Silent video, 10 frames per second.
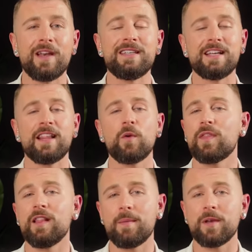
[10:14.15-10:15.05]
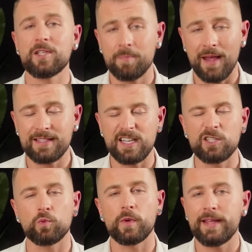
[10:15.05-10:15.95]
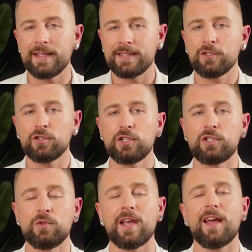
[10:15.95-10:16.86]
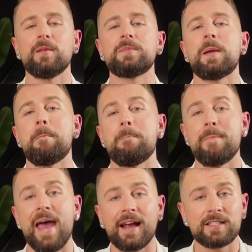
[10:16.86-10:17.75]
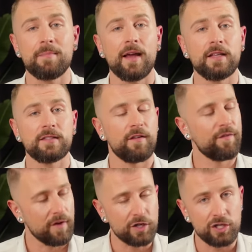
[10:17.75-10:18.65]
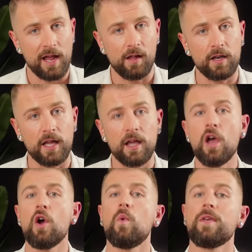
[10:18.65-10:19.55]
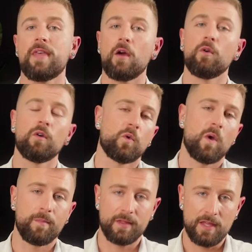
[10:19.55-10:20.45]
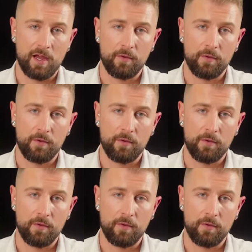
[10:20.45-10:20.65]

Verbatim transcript: When dealing with a limited space, it's really essential to choose items that maximize functionality without overwhelming the